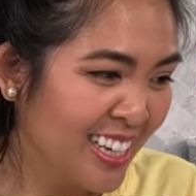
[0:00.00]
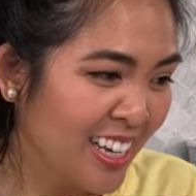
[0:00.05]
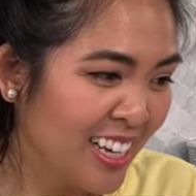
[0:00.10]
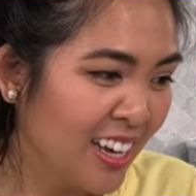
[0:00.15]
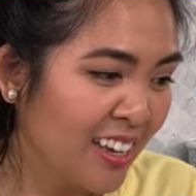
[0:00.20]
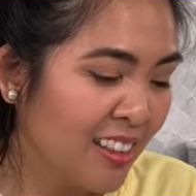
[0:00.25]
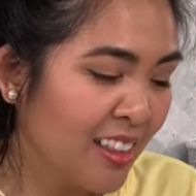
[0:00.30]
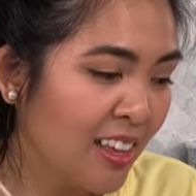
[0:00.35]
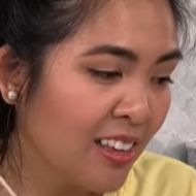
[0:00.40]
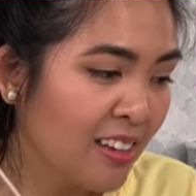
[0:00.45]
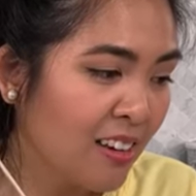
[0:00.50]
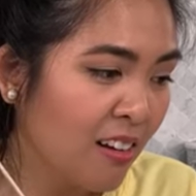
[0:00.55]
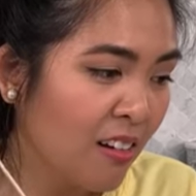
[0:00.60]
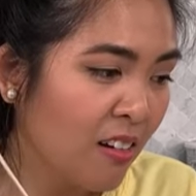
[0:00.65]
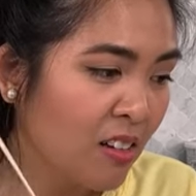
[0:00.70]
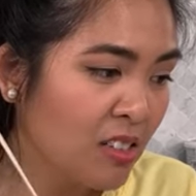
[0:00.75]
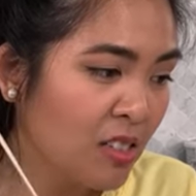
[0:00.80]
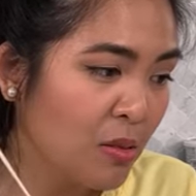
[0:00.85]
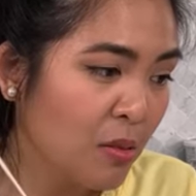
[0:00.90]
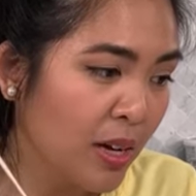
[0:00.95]
And then
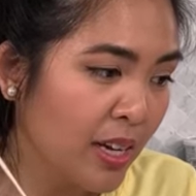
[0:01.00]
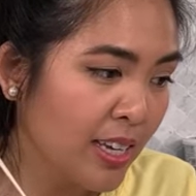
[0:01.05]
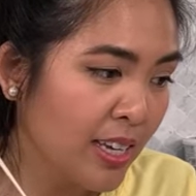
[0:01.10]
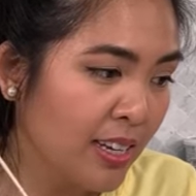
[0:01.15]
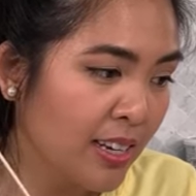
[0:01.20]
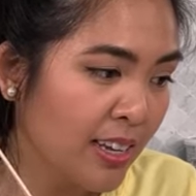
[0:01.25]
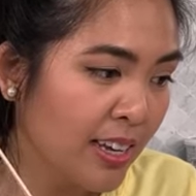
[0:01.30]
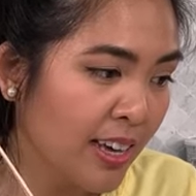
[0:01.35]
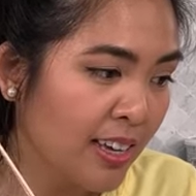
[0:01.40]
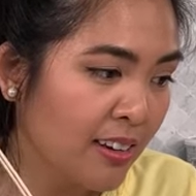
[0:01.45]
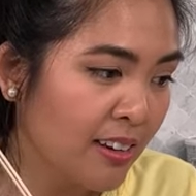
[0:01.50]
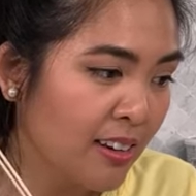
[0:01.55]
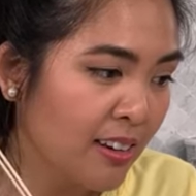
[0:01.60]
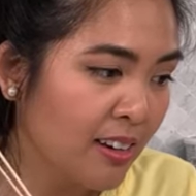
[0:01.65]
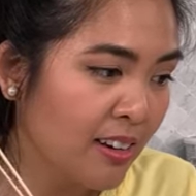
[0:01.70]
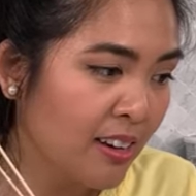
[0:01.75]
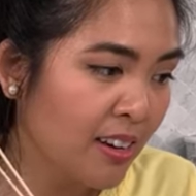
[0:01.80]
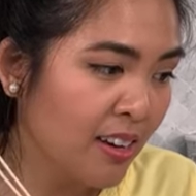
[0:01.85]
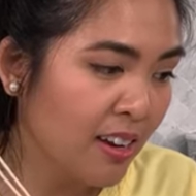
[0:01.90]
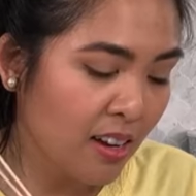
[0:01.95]
also I can get,
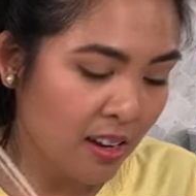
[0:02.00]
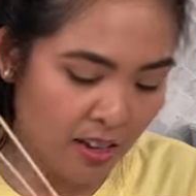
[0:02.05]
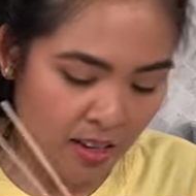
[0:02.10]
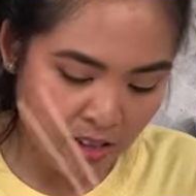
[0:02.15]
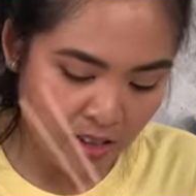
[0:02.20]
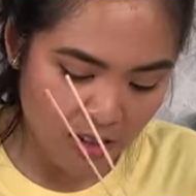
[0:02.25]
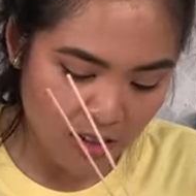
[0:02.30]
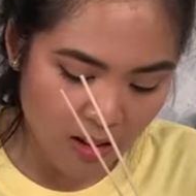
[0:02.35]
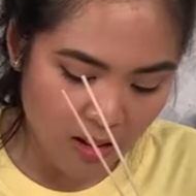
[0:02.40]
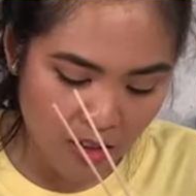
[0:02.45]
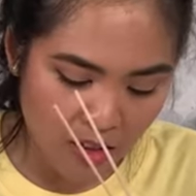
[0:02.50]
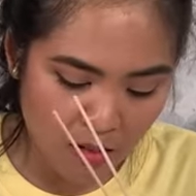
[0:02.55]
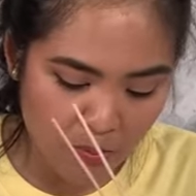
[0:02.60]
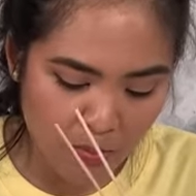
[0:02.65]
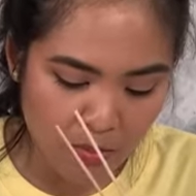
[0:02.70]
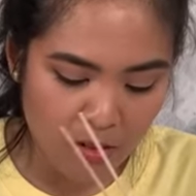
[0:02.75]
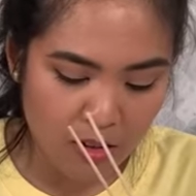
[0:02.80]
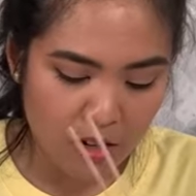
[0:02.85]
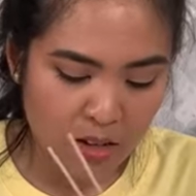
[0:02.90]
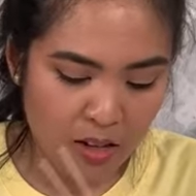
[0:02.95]

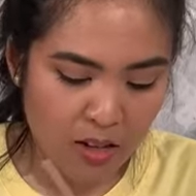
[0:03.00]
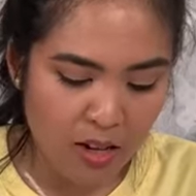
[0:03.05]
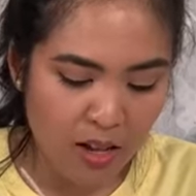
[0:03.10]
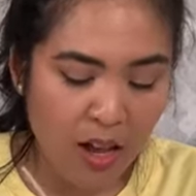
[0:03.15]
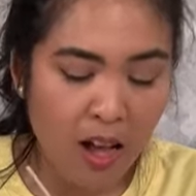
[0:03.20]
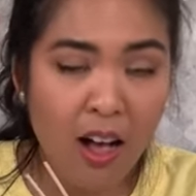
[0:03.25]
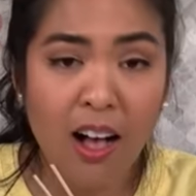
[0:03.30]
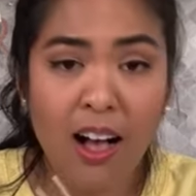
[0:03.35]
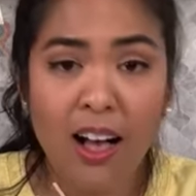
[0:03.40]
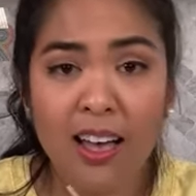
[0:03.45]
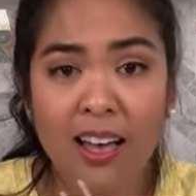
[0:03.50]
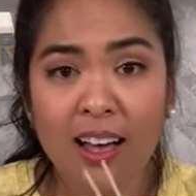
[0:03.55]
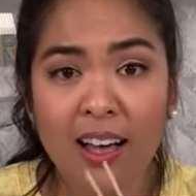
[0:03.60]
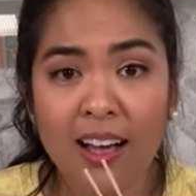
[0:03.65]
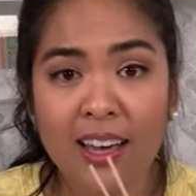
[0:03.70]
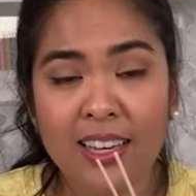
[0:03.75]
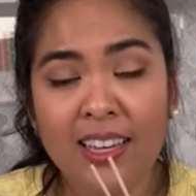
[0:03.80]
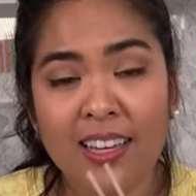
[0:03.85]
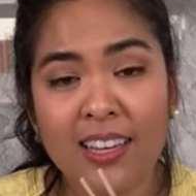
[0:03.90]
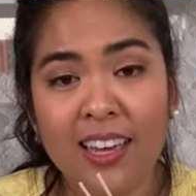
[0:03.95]

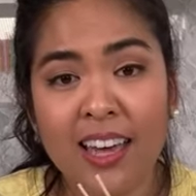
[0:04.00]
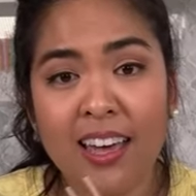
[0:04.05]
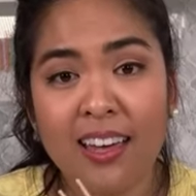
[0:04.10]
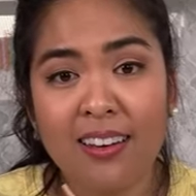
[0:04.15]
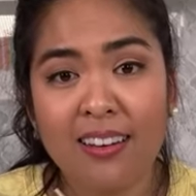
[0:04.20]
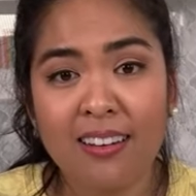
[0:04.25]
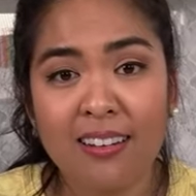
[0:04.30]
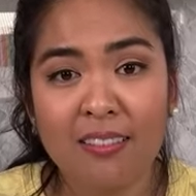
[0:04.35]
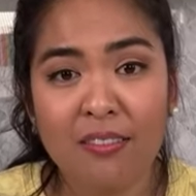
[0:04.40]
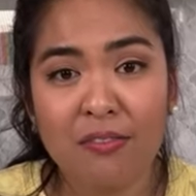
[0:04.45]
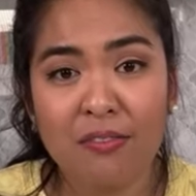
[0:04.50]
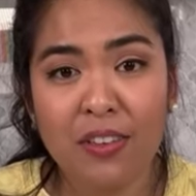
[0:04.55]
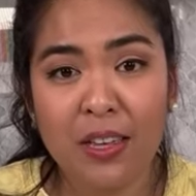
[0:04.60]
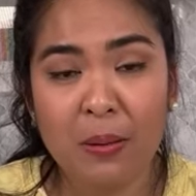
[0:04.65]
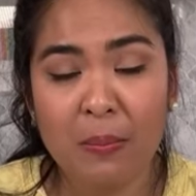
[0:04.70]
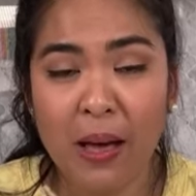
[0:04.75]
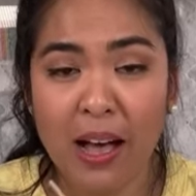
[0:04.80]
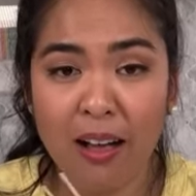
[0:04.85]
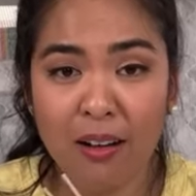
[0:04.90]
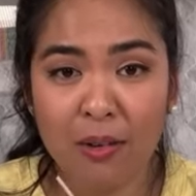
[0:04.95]
I can get
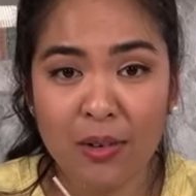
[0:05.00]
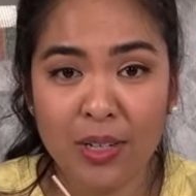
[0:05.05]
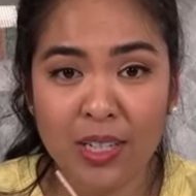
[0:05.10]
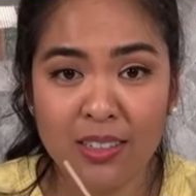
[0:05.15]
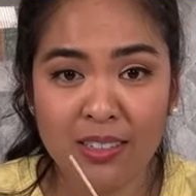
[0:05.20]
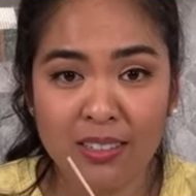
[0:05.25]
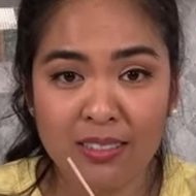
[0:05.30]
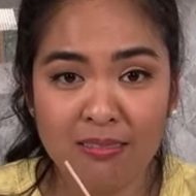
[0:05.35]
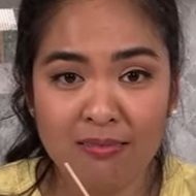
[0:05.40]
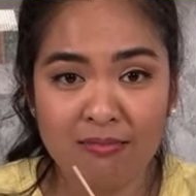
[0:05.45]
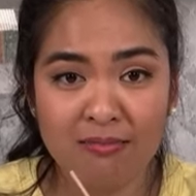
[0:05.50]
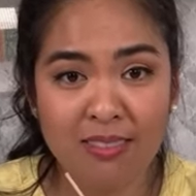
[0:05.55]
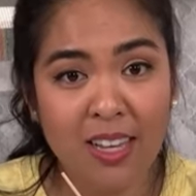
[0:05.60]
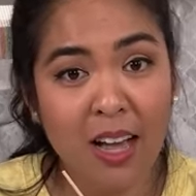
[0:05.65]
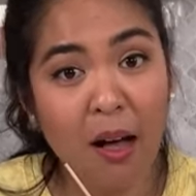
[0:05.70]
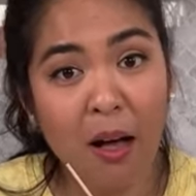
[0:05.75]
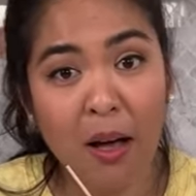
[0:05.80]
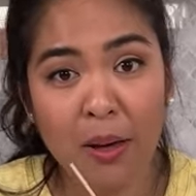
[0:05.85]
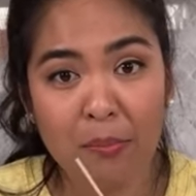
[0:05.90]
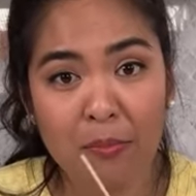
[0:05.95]
feedback real
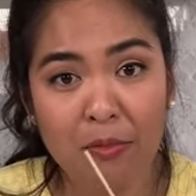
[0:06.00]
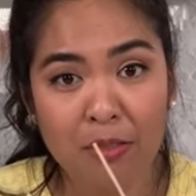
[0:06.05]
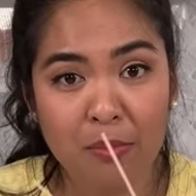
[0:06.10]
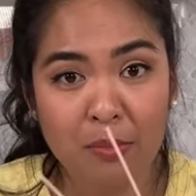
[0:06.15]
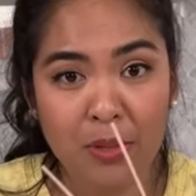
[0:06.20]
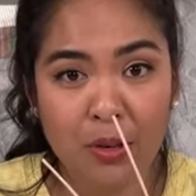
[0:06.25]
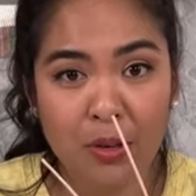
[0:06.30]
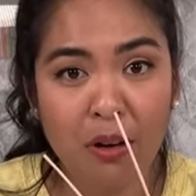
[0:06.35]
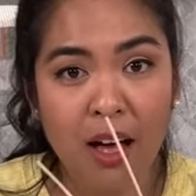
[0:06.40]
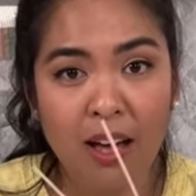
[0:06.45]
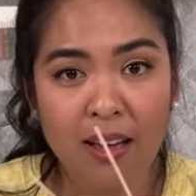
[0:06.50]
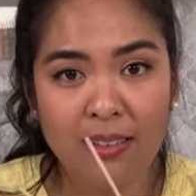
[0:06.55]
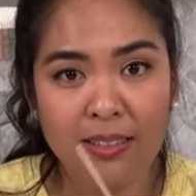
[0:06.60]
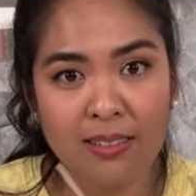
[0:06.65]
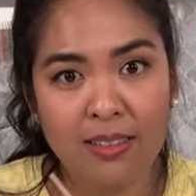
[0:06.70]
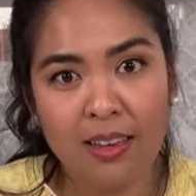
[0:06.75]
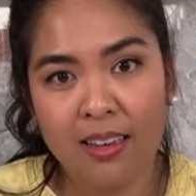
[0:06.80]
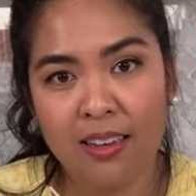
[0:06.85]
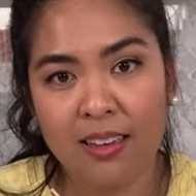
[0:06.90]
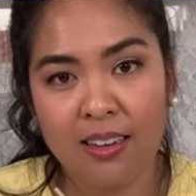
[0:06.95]
time from you guys.
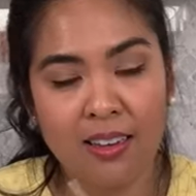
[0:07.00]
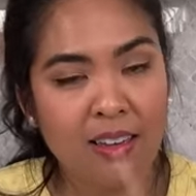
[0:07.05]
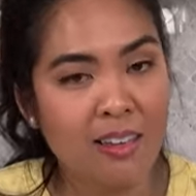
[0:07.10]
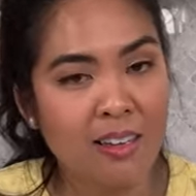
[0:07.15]
Like